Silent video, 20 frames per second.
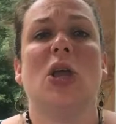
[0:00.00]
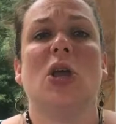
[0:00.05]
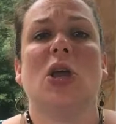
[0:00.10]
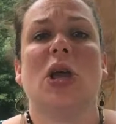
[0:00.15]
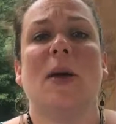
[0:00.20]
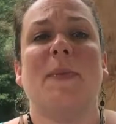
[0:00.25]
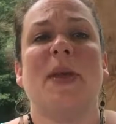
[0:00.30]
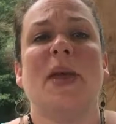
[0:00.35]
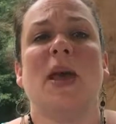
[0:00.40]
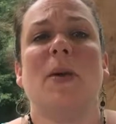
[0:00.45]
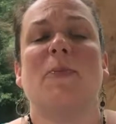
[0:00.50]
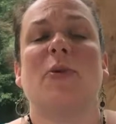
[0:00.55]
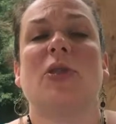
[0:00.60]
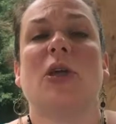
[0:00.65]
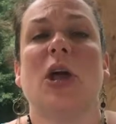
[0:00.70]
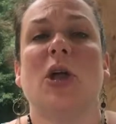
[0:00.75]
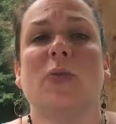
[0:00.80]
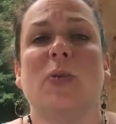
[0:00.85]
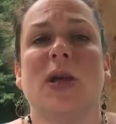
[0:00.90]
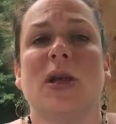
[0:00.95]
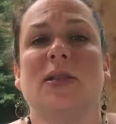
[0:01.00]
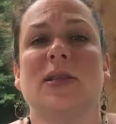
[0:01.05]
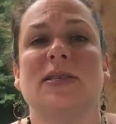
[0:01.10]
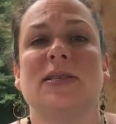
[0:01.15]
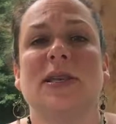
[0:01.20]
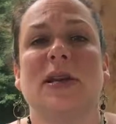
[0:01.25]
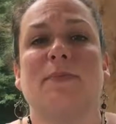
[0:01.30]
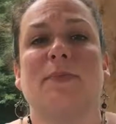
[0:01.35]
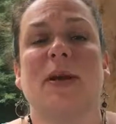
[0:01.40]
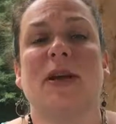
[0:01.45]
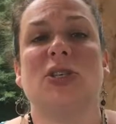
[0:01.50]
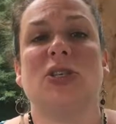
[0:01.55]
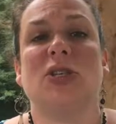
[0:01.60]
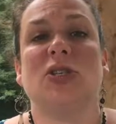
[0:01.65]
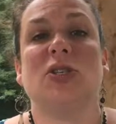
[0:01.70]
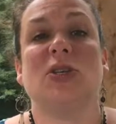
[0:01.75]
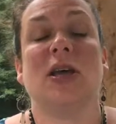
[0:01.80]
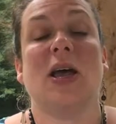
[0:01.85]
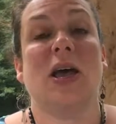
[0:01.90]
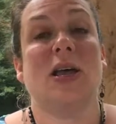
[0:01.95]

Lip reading: coming up with unrealistic budgets,